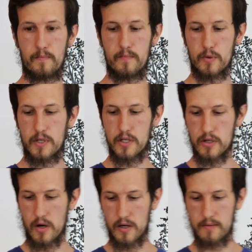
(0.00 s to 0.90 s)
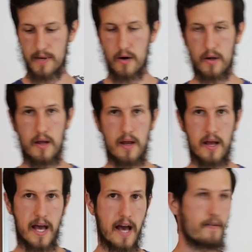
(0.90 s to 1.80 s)
So we just talked about
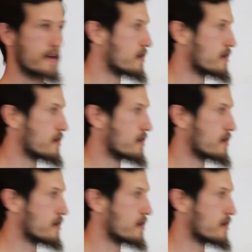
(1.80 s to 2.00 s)
having